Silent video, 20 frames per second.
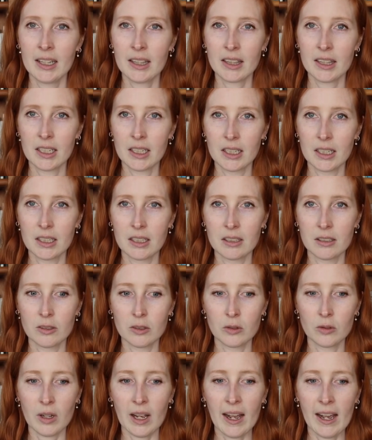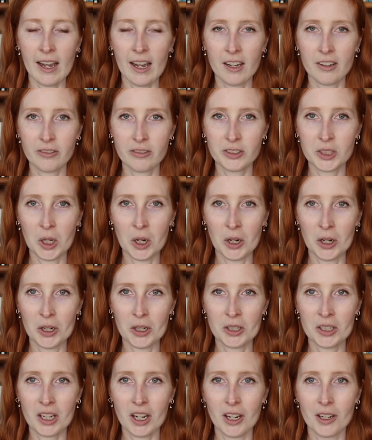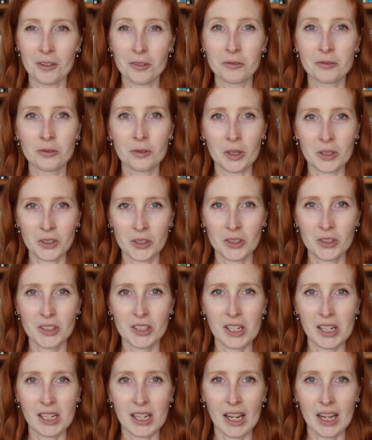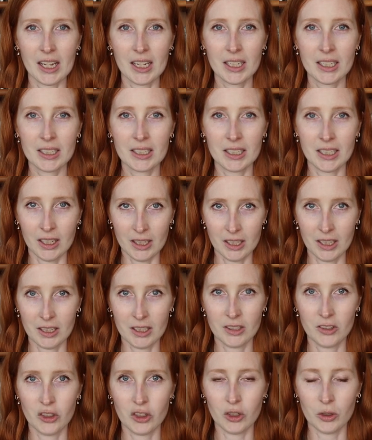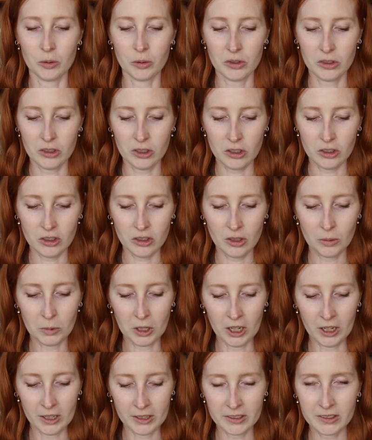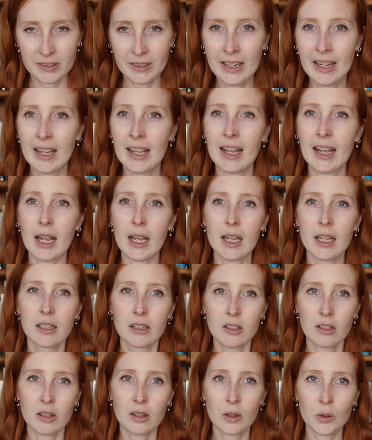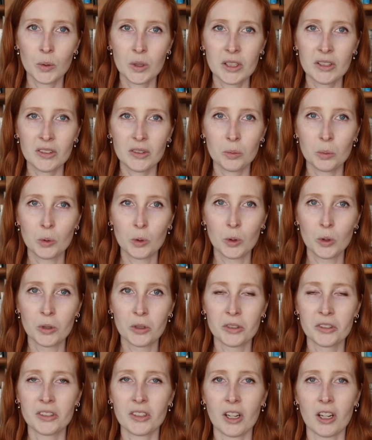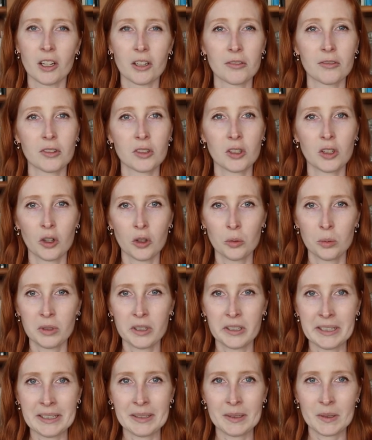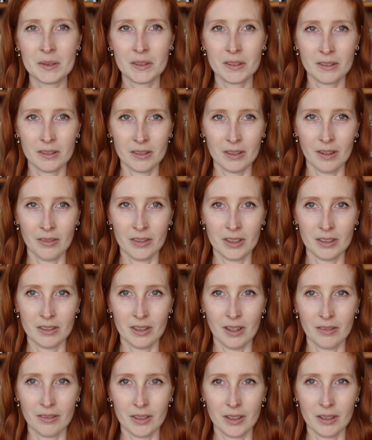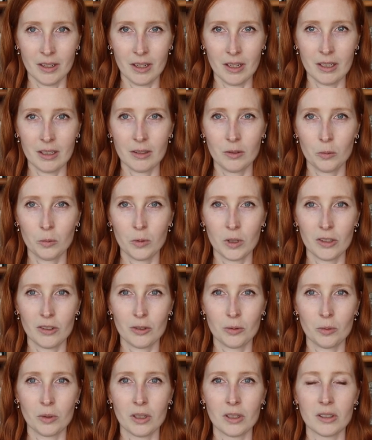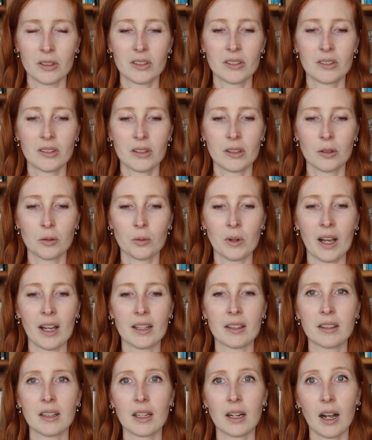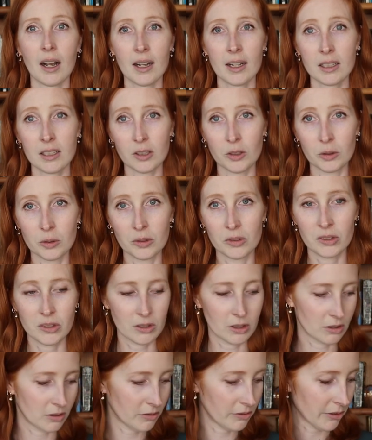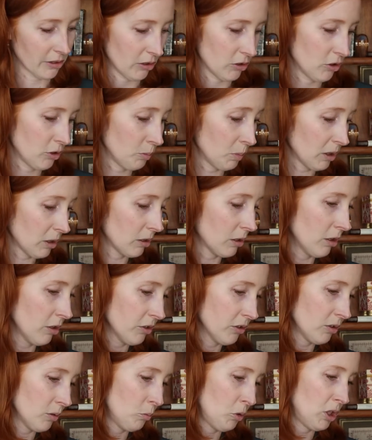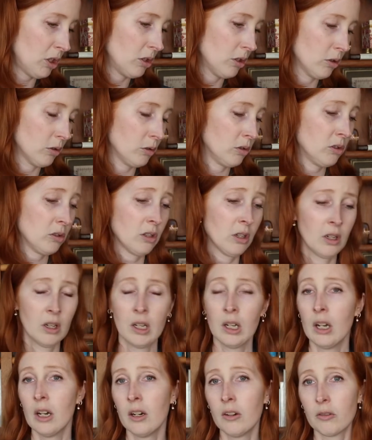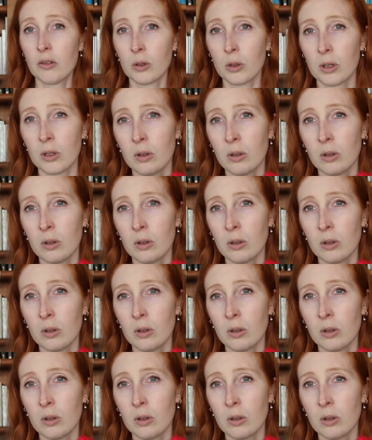the half yard of Russian tea cake needed to stitch the box, and 3 spools of Goblin's 779, which was the red that I used to stitch, but can also be used for